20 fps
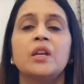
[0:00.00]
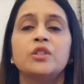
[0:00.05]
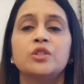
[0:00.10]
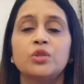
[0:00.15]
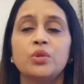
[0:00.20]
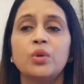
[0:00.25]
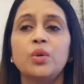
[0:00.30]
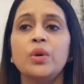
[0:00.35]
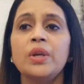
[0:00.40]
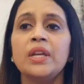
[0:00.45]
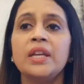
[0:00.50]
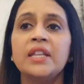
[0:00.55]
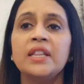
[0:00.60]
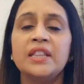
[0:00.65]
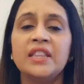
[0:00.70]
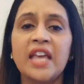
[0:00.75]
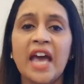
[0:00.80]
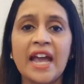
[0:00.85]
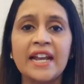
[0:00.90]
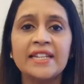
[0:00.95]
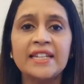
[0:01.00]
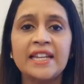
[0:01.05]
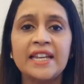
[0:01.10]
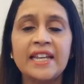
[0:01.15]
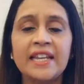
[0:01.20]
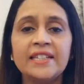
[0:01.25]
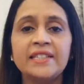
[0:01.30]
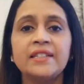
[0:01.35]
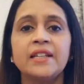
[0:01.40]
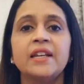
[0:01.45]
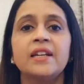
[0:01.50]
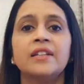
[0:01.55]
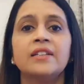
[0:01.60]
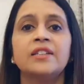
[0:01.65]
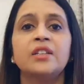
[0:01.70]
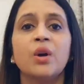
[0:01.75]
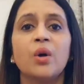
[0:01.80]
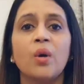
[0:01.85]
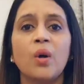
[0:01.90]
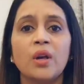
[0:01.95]
So in that case,
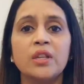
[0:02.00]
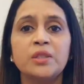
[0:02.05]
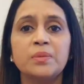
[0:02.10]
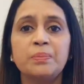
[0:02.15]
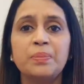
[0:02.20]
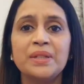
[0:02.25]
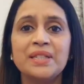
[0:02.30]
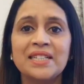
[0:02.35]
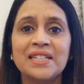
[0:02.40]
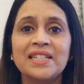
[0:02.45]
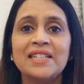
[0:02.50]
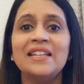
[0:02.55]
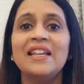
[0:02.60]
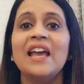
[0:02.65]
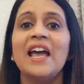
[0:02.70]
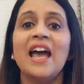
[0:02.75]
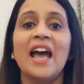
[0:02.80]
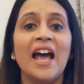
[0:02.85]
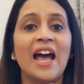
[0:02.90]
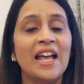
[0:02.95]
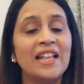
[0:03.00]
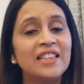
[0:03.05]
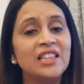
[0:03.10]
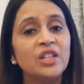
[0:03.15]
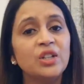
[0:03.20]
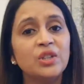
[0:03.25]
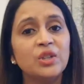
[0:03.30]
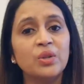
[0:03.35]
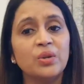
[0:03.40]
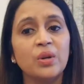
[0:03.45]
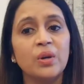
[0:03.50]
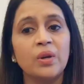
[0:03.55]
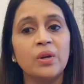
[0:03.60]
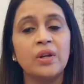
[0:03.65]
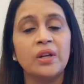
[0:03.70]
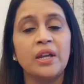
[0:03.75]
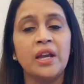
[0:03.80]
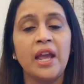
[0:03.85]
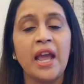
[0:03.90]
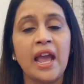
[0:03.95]
the hospital and
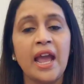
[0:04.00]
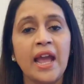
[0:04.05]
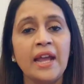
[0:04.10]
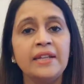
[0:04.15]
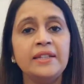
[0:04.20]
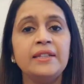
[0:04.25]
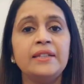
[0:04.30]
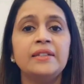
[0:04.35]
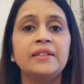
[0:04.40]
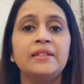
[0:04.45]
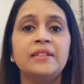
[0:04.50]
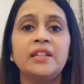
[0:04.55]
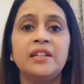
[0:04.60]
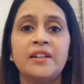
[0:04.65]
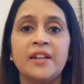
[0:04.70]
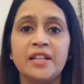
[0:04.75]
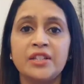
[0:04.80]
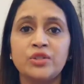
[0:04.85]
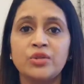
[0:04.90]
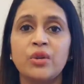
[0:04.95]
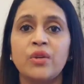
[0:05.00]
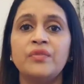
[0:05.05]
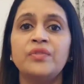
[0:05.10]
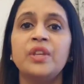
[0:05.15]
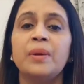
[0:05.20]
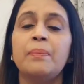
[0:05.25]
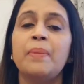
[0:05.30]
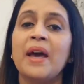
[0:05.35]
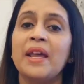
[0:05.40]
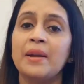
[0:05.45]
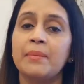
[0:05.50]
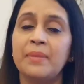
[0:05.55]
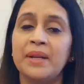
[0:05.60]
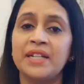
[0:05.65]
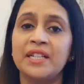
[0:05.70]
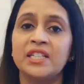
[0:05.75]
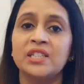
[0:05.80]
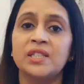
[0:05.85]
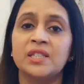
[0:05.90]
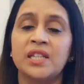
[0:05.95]
the rest of the
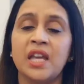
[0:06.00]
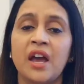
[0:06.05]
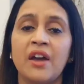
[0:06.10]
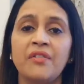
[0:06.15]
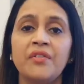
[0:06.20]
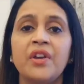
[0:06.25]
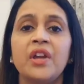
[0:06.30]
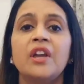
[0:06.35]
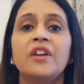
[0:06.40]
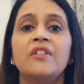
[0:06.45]
paramedic staff